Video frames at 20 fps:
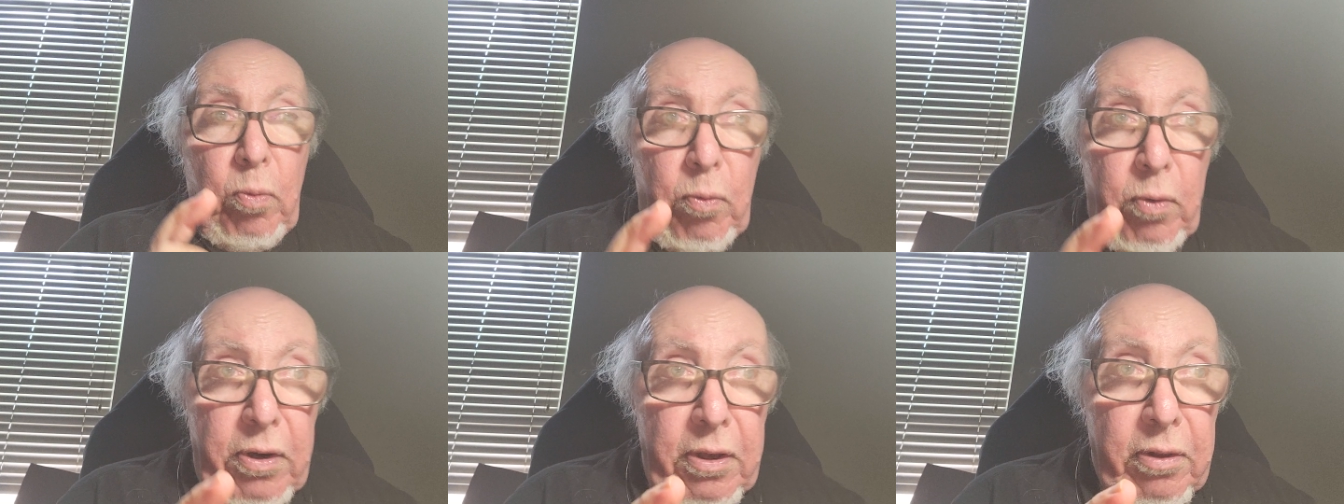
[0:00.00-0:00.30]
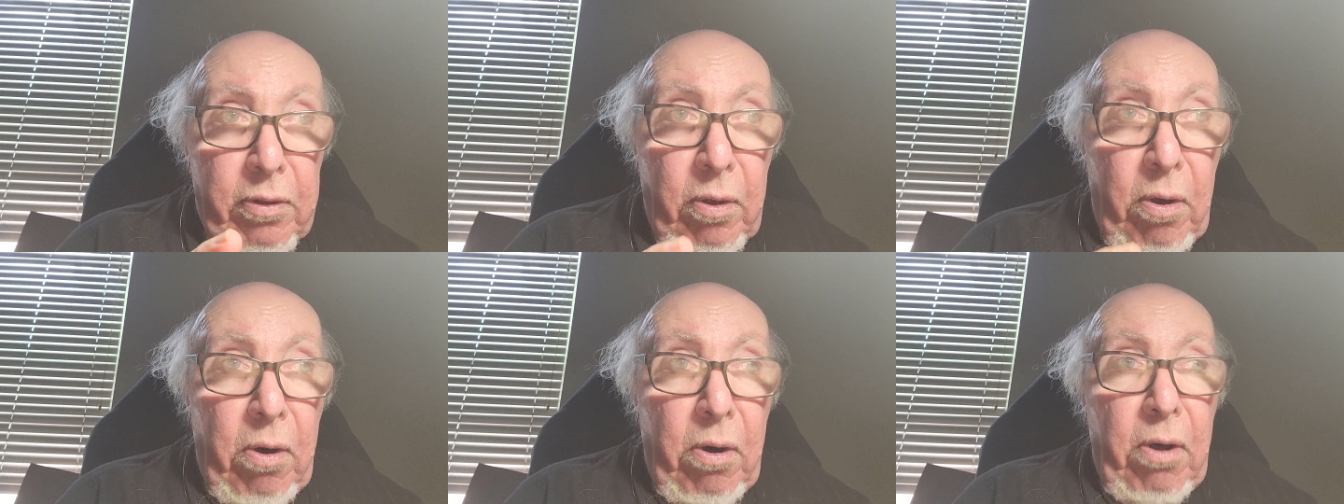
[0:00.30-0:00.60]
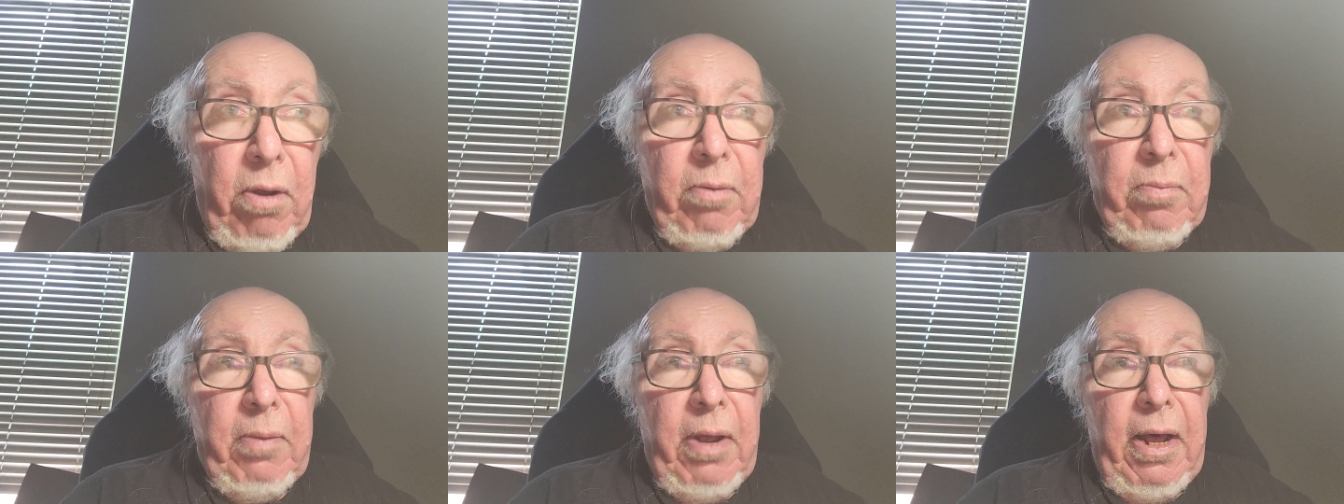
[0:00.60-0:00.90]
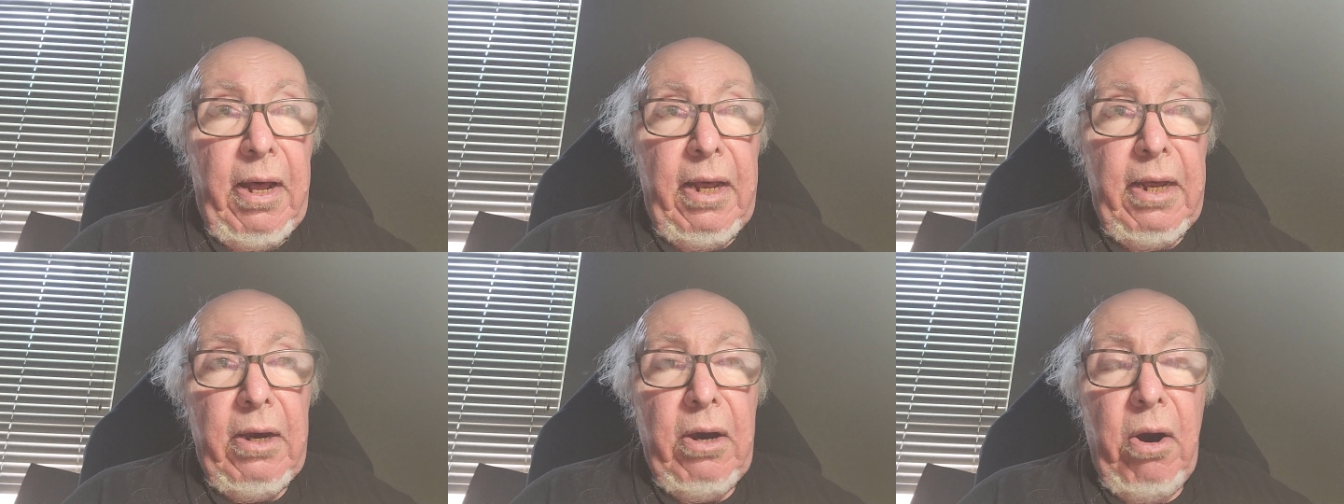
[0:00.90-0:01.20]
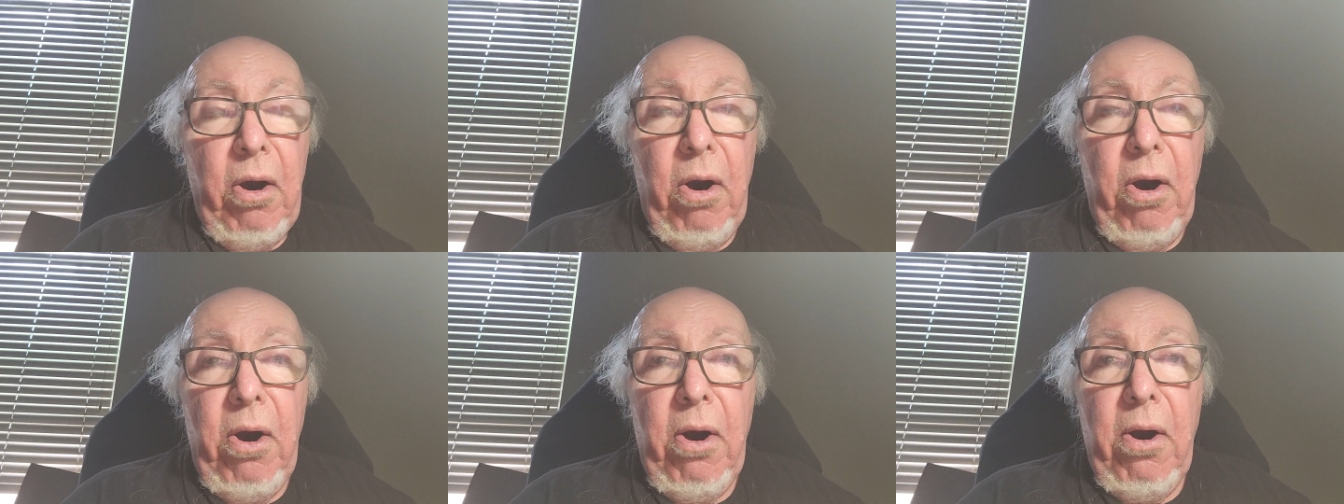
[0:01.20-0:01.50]
with all my
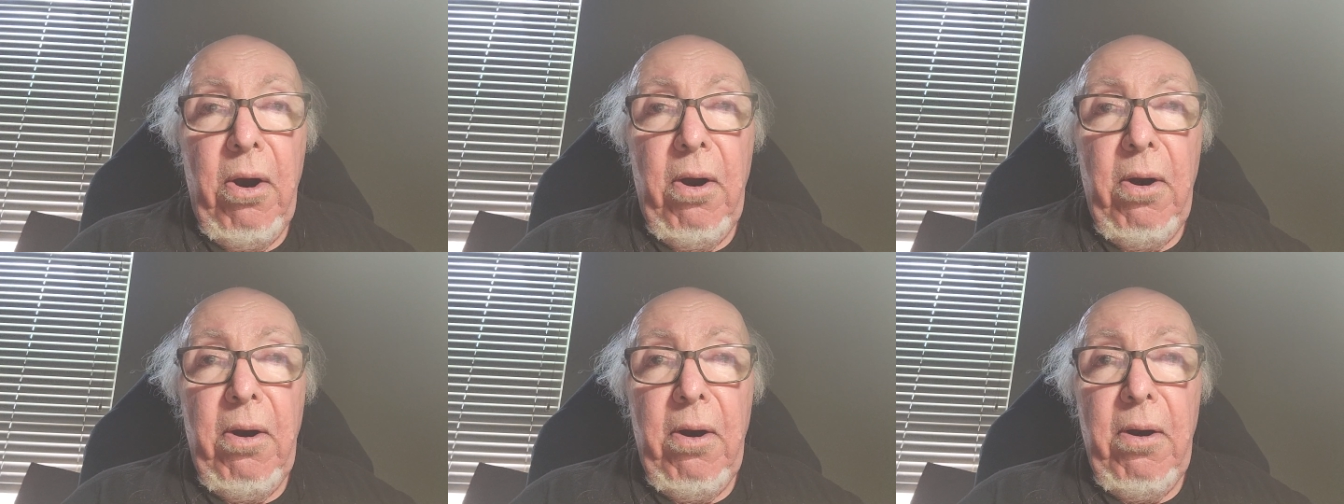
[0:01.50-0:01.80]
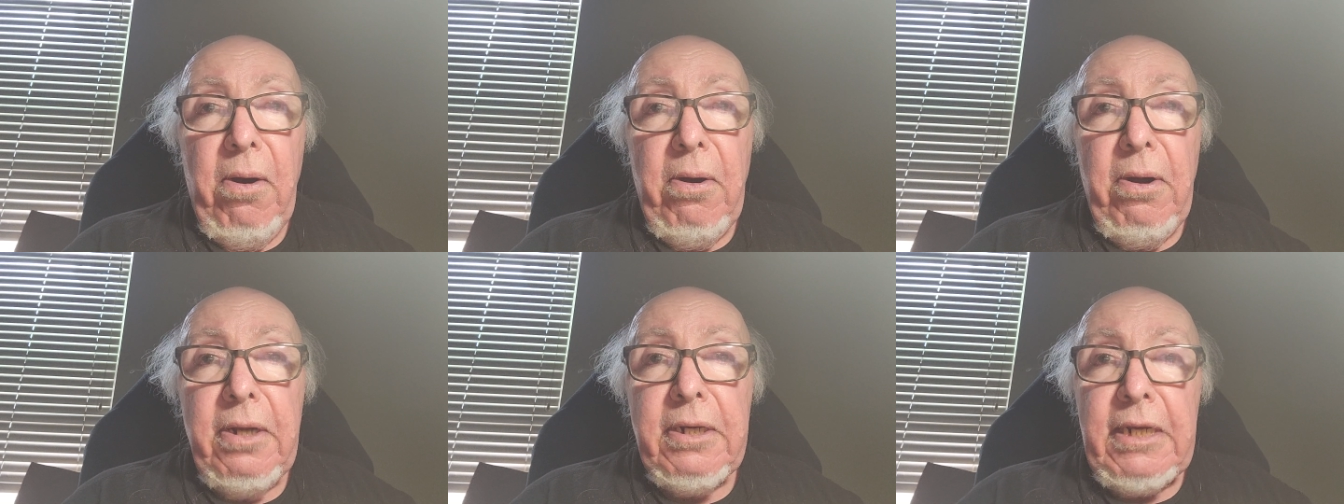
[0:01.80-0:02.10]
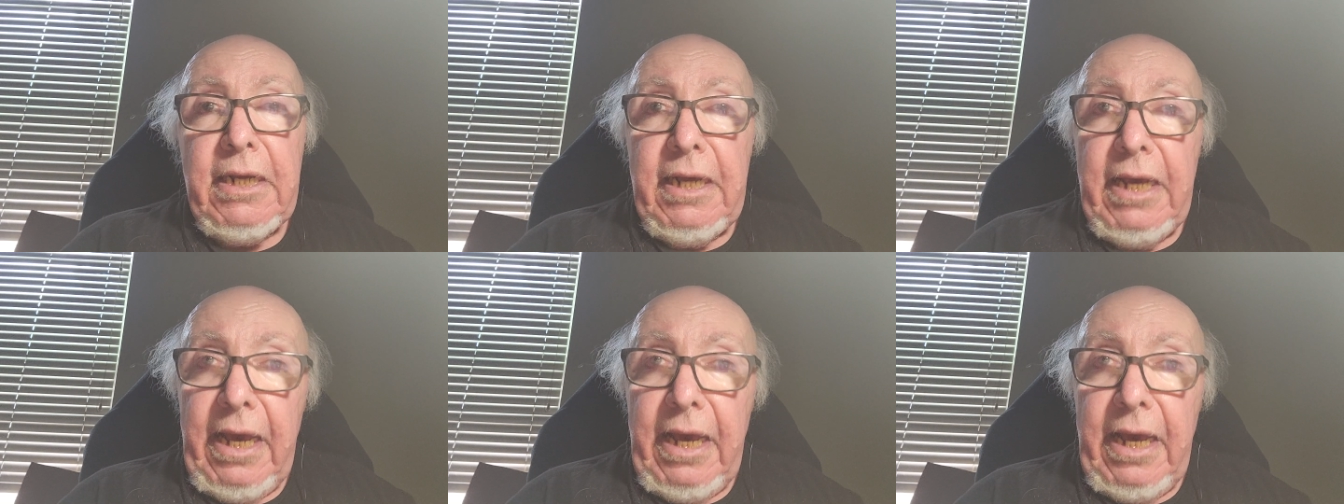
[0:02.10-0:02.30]
heart